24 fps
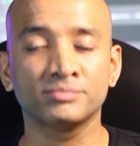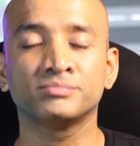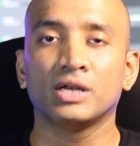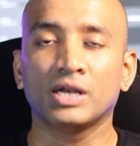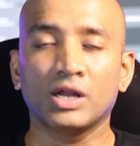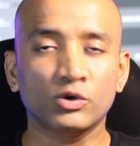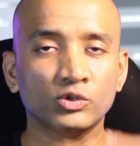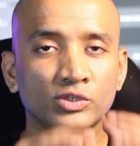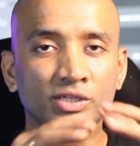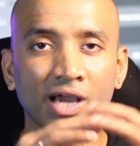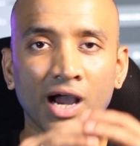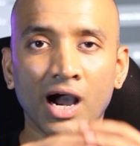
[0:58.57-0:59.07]

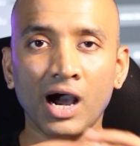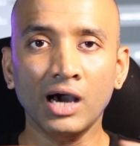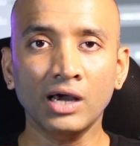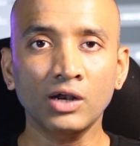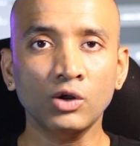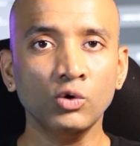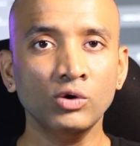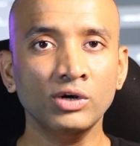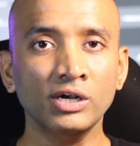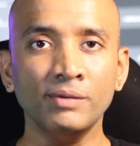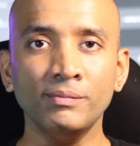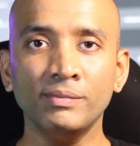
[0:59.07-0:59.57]
Now the
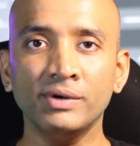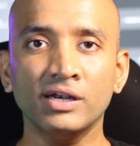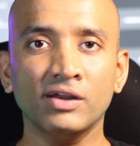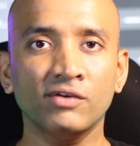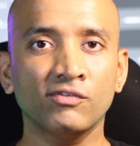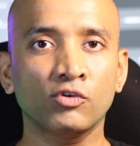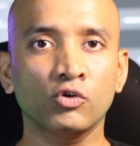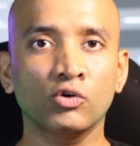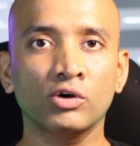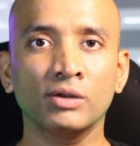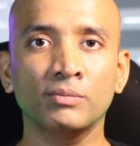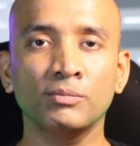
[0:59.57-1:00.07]
Aarohan and
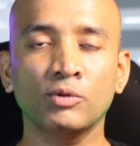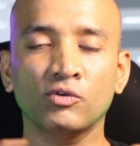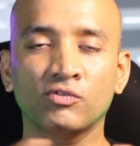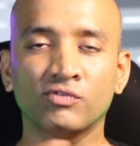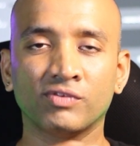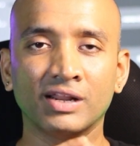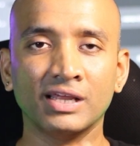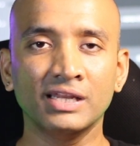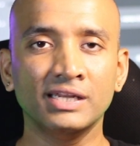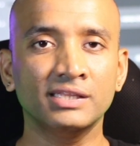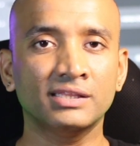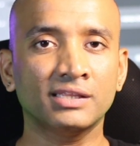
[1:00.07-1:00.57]
Avarohan of
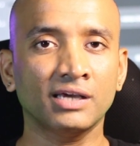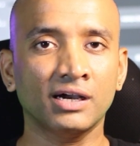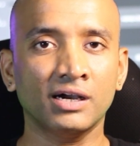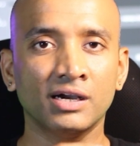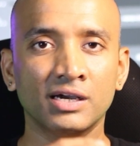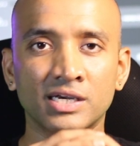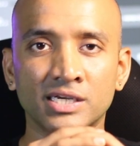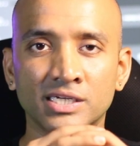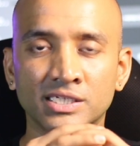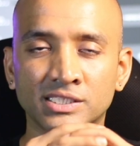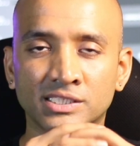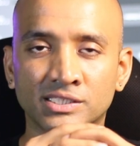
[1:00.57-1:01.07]

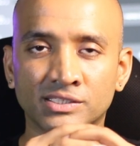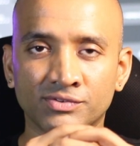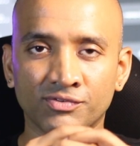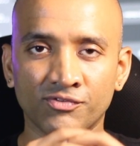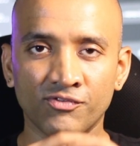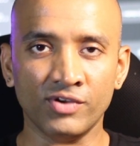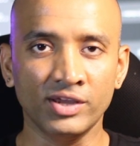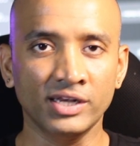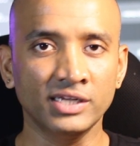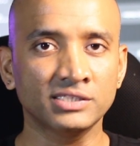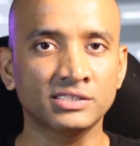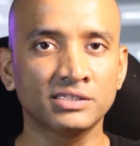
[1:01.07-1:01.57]
Lalitha is
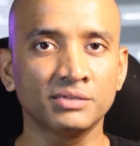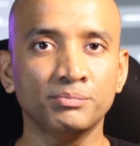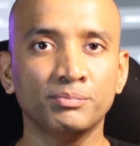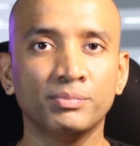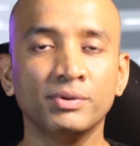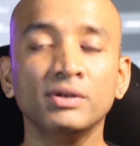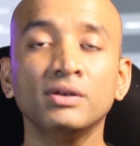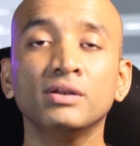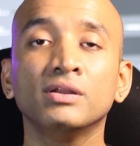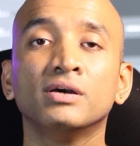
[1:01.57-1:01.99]
very simple.